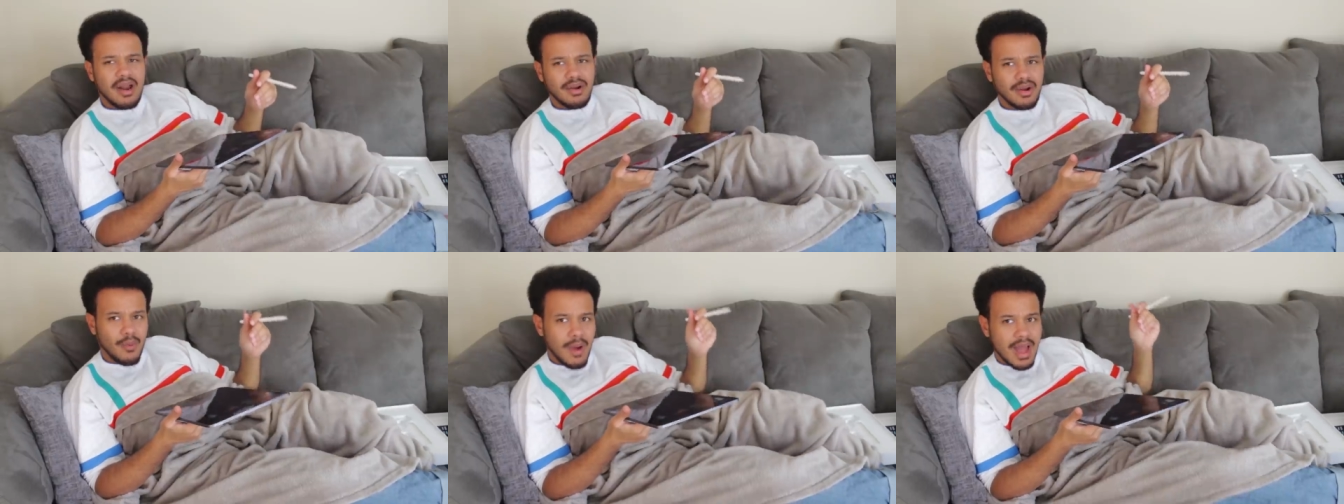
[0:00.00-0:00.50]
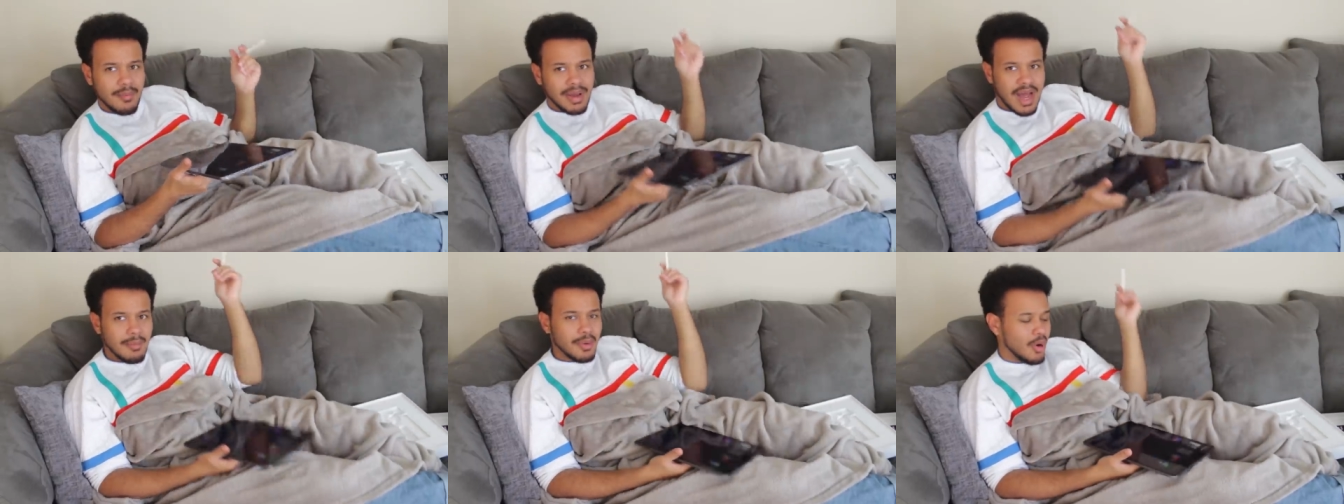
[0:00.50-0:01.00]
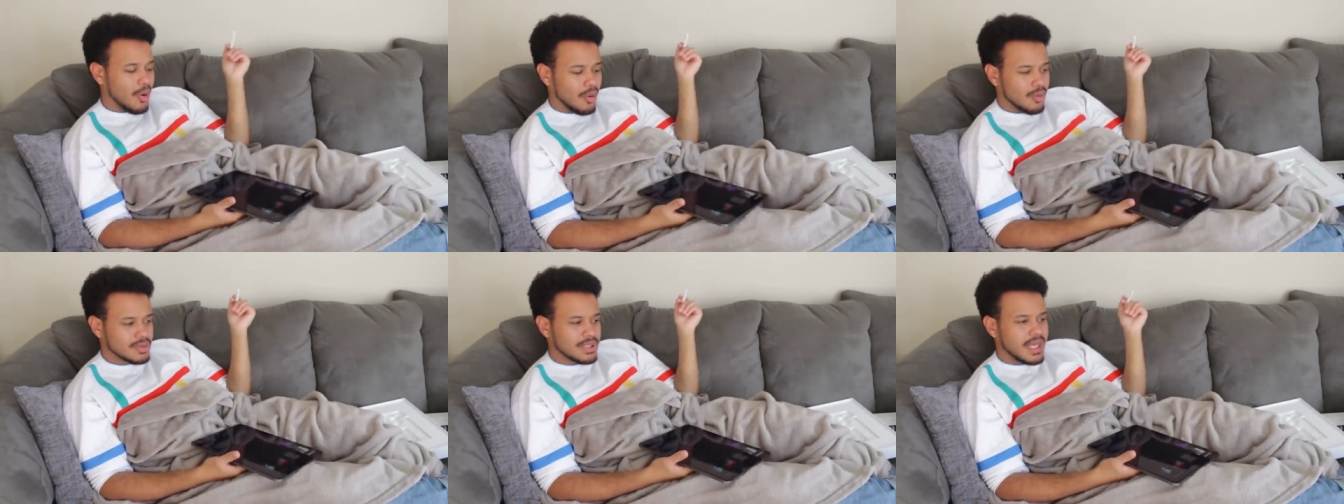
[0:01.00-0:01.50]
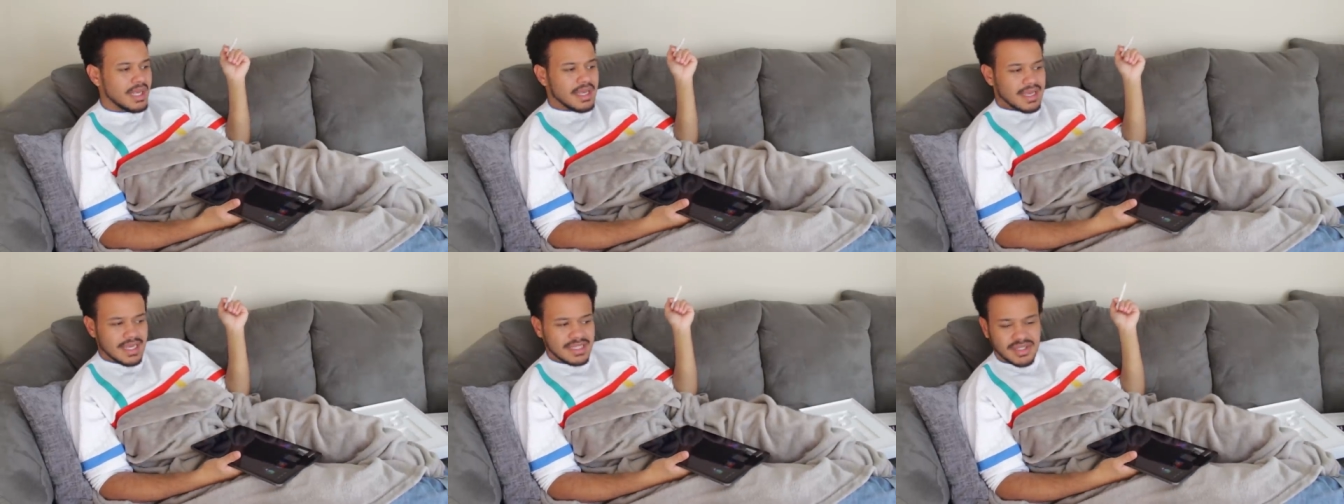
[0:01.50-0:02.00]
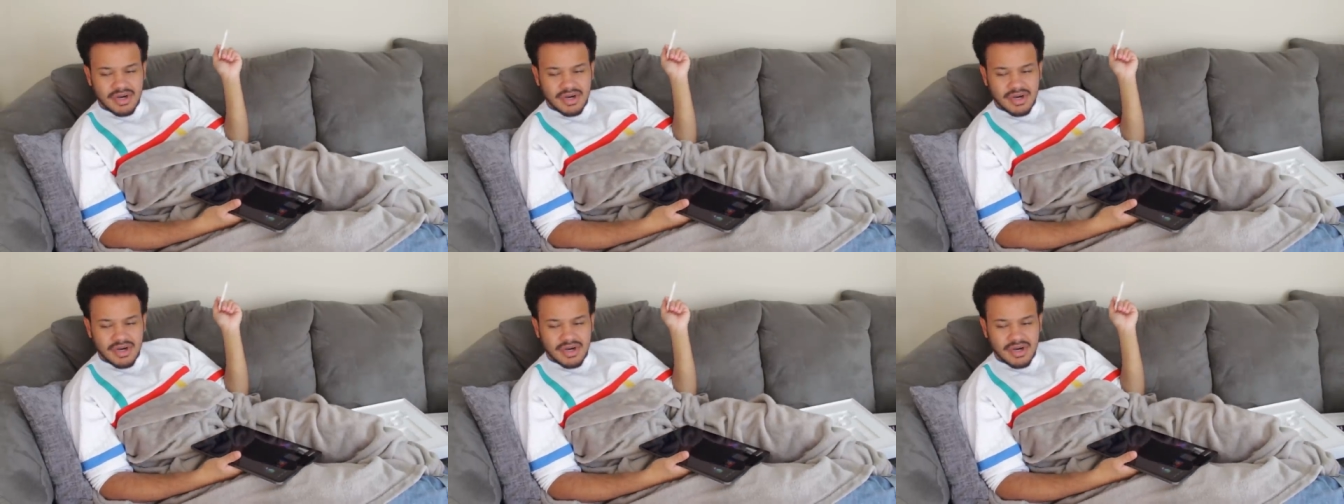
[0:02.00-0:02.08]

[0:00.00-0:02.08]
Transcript: I don't know why, but I'm cold. It's